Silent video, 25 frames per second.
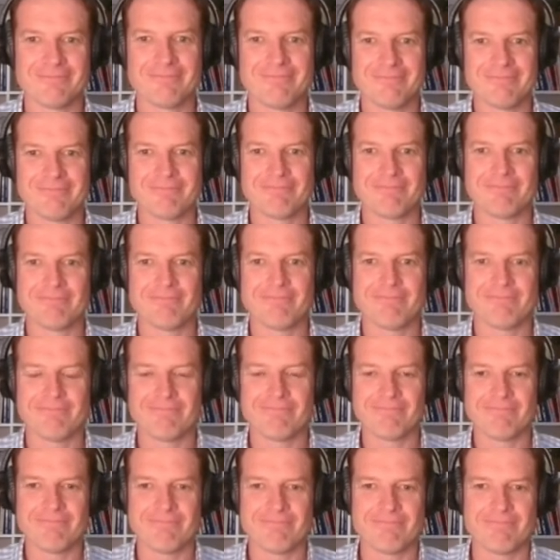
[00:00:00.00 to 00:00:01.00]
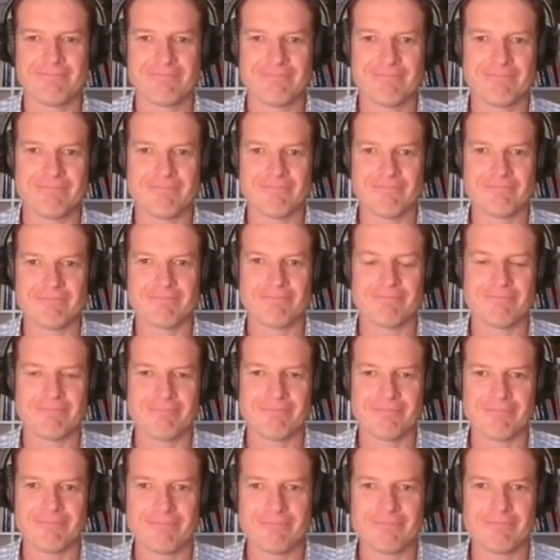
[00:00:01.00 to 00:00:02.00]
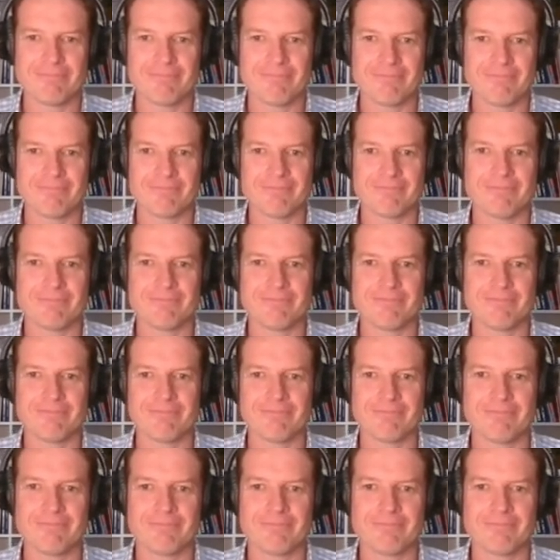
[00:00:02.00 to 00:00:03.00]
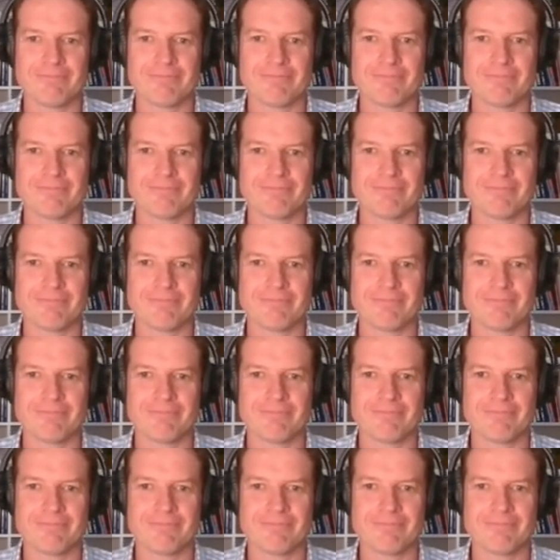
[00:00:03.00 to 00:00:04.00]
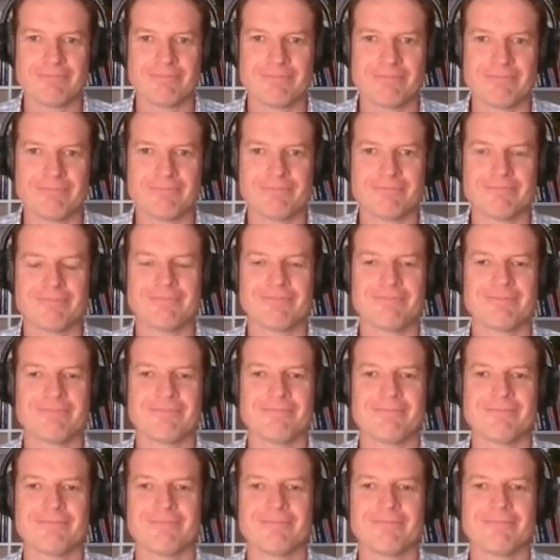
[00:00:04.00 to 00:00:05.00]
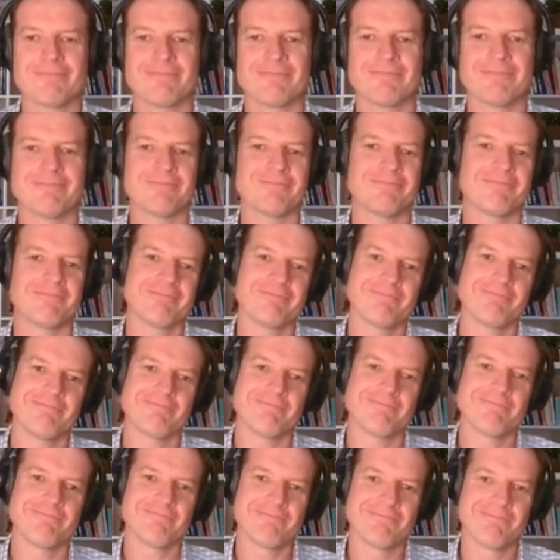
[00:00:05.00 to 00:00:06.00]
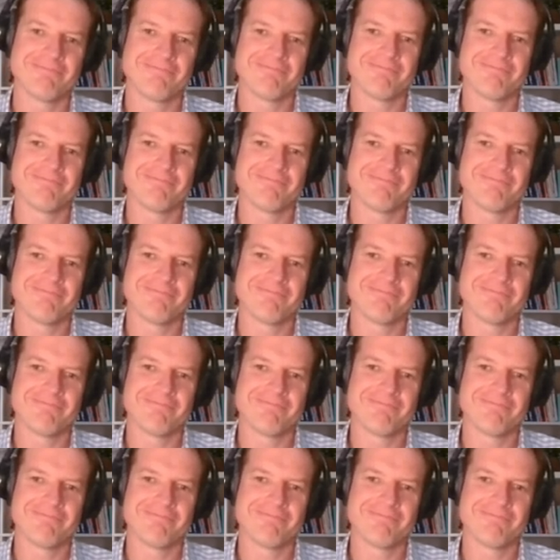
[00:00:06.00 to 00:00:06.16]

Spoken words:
The person shown says nothing.